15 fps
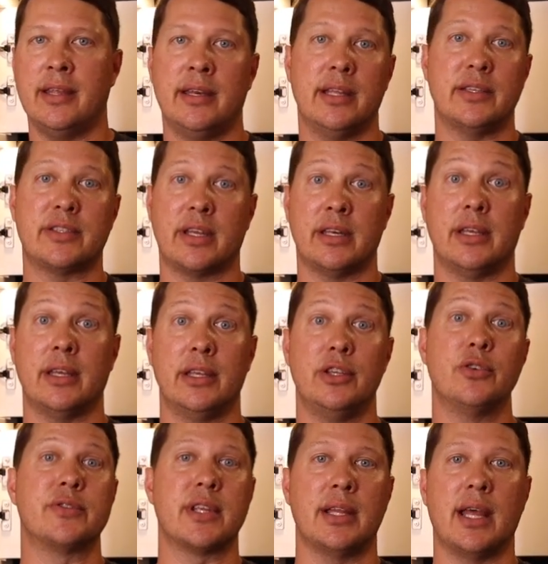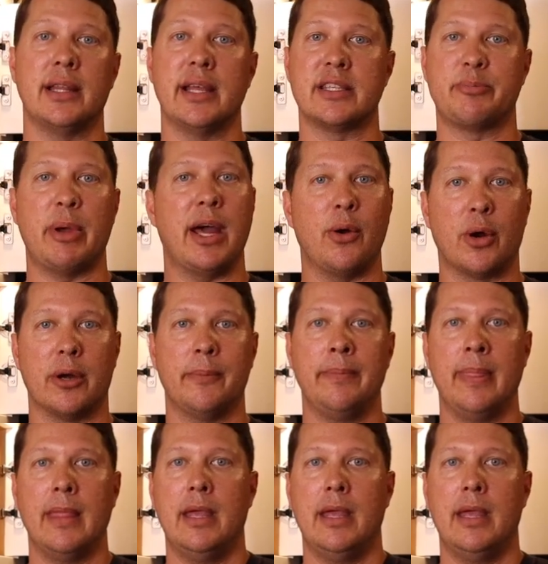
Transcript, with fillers: then it's going to use a lot less power.